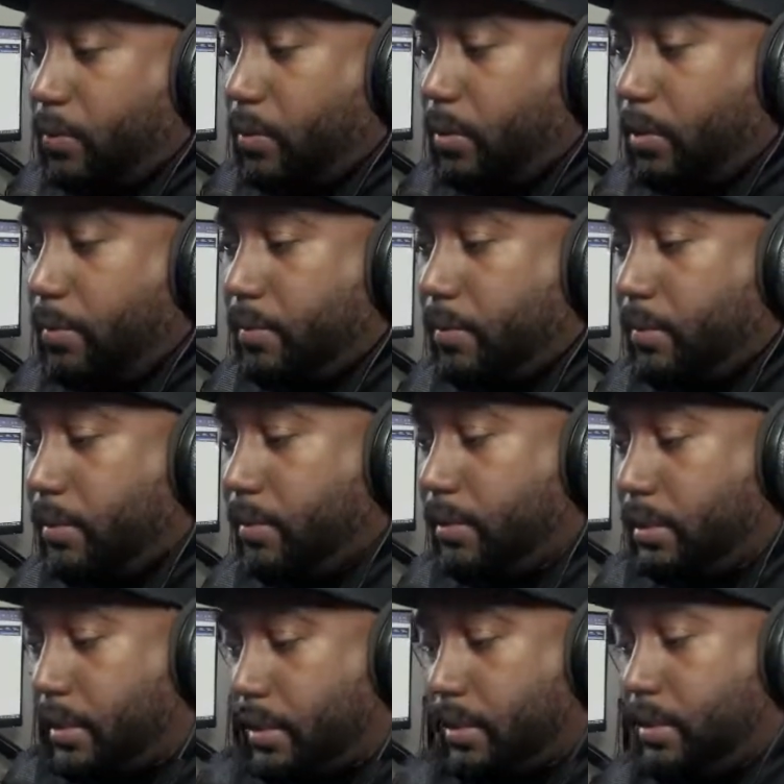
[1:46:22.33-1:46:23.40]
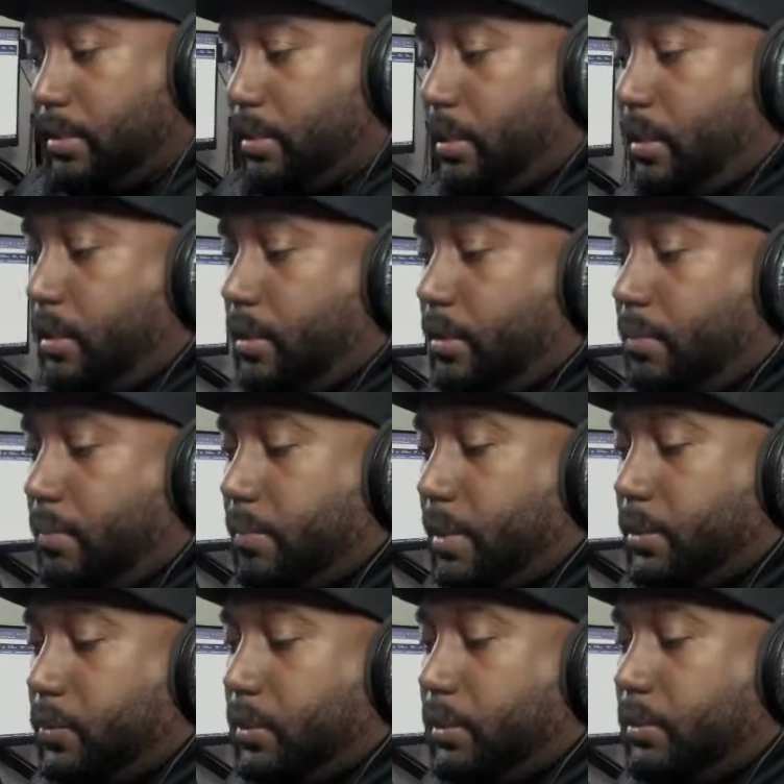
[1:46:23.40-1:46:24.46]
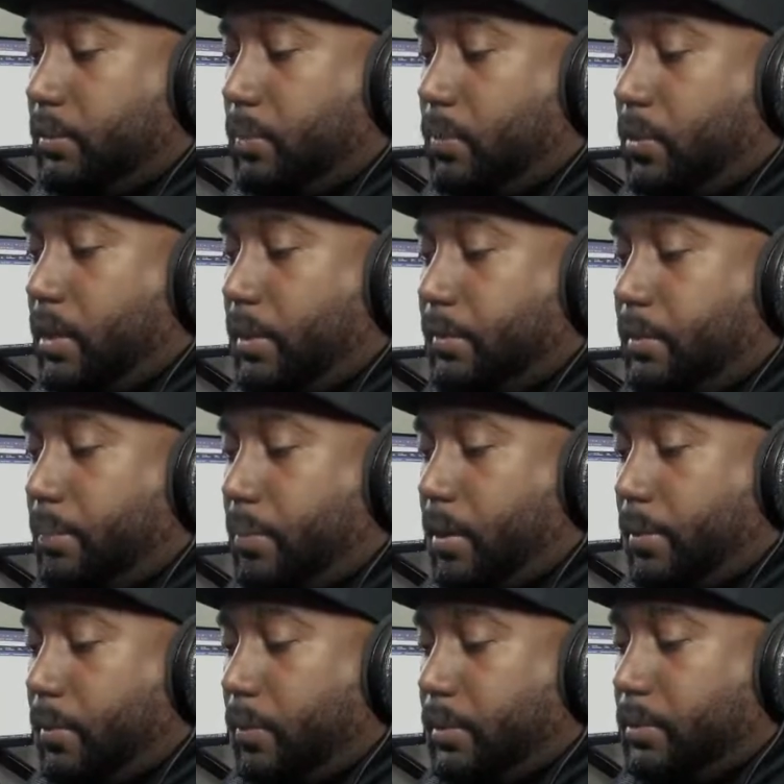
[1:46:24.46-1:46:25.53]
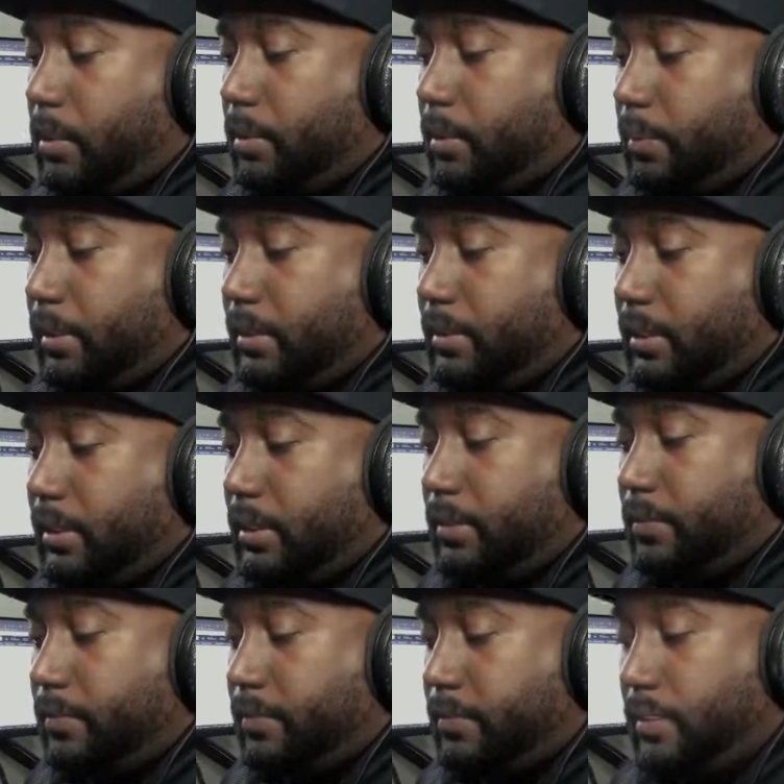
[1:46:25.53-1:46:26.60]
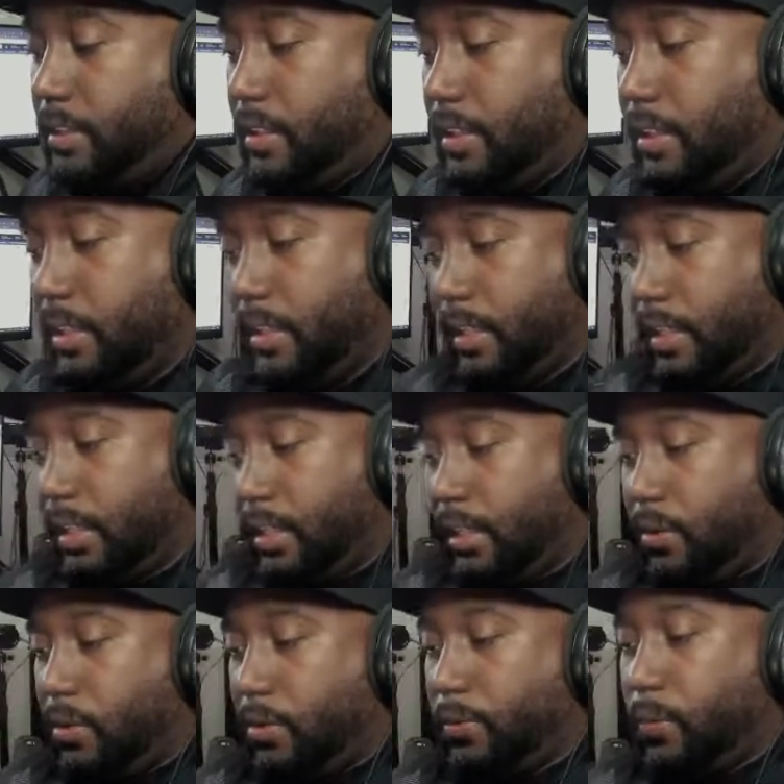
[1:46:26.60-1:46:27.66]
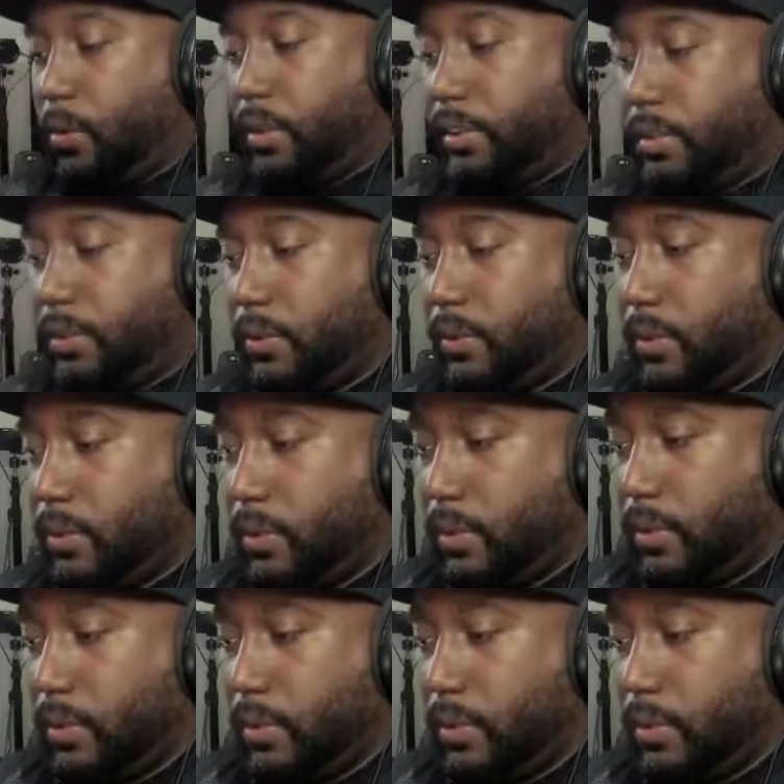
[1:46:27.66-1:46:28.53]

We're gonna mess with it some more. I have to probably restart the PC in order for it to